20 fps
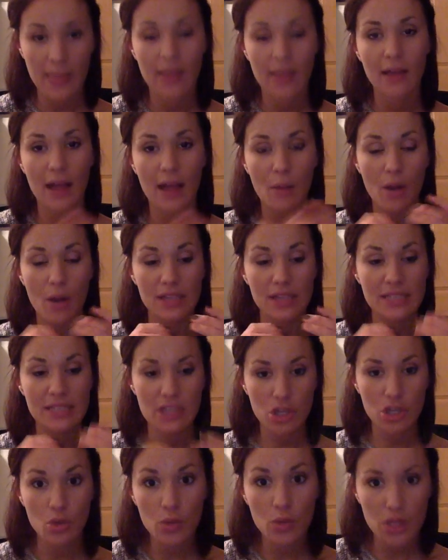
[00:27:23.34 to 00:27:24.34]
I want to see
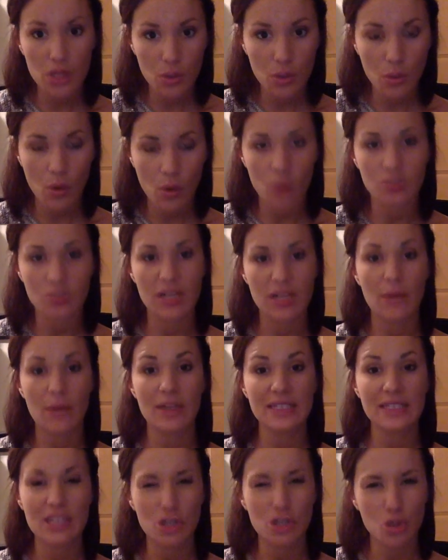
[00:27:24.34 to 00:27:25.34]
you with the quotes. I want to
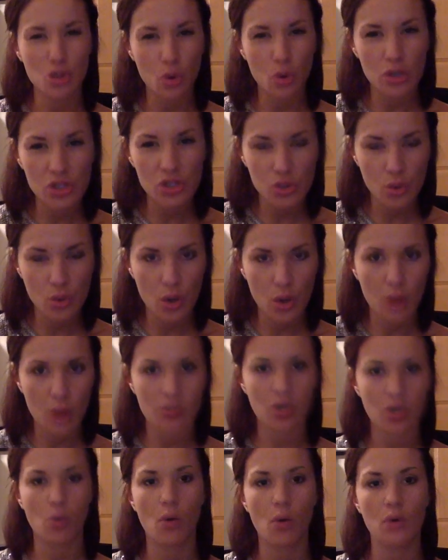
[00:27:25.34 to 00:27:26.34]
see your story with the
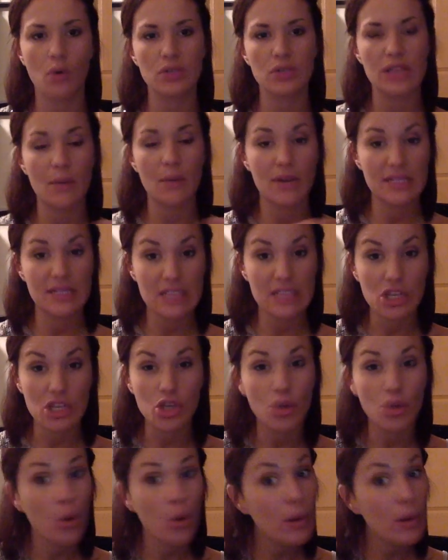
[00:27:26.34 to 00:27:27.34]
quotes. I want to see
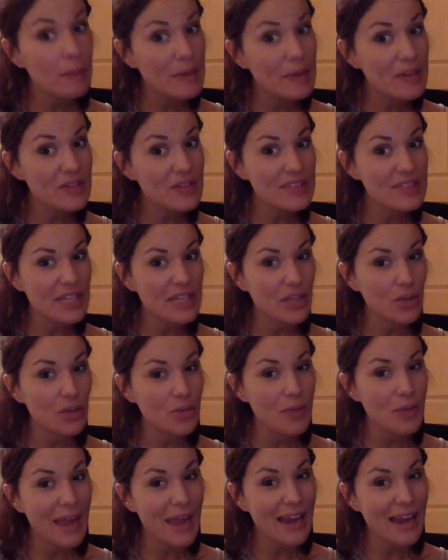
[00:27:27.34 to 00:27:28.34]
your meals that you
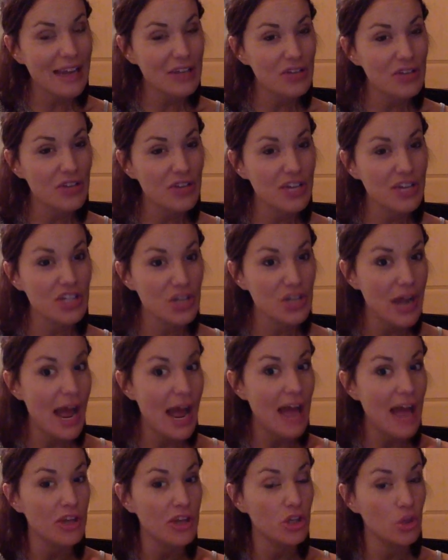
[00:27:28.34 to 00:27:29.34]
made in your kitchen
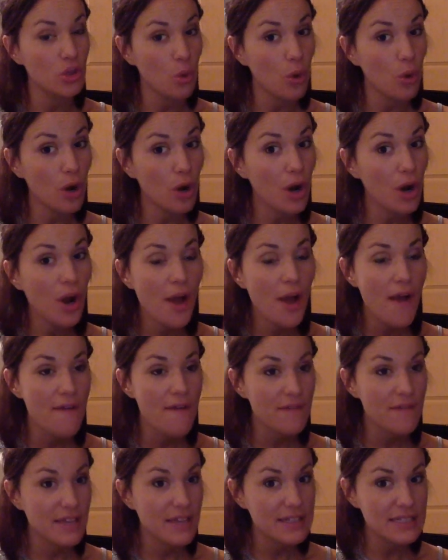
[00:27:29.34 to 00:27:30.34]
on your
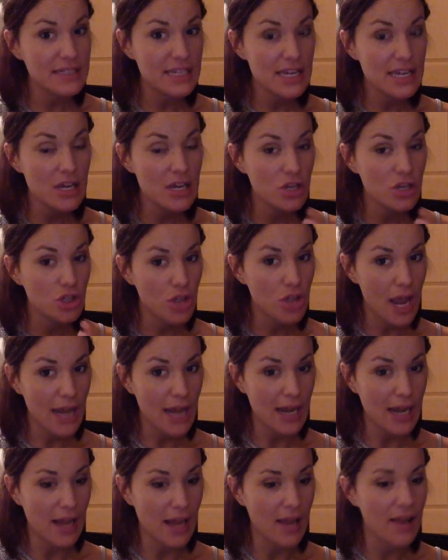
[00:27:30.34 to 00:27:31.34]
fancy
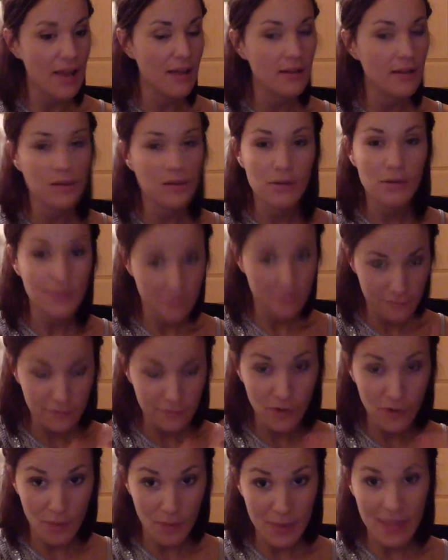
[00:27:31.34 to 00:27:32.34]
china.
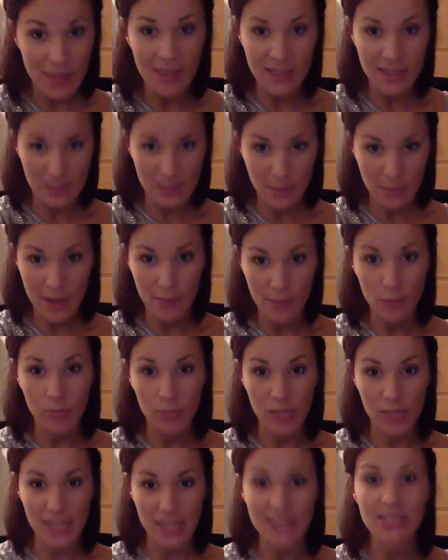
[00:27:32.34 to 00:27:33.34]
For me, that's a paper
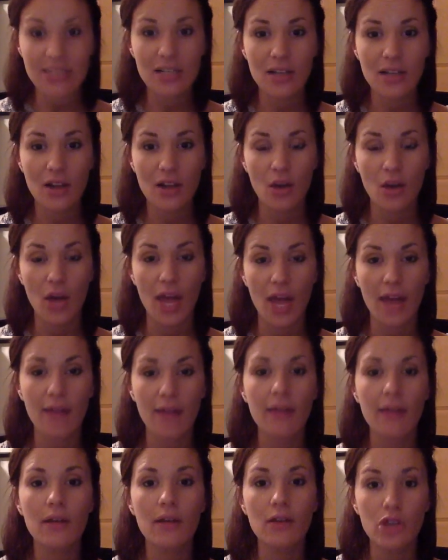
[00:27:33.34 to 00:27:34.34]
plate, okay?
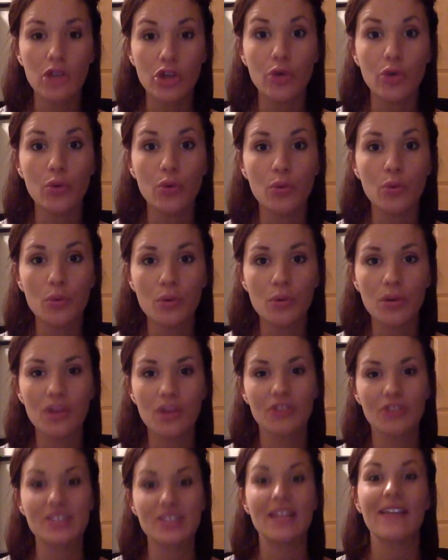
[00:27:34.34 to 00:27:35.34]
You're
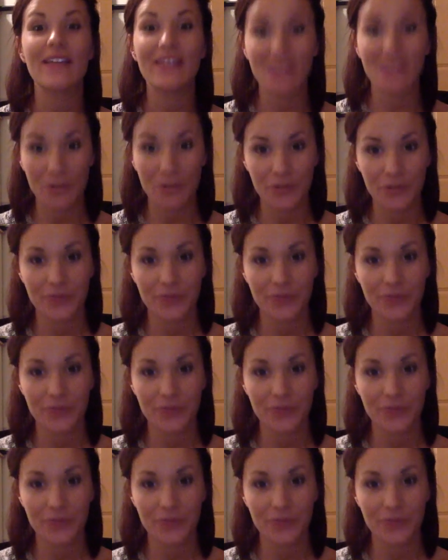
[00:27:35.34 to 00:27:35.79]
selling you.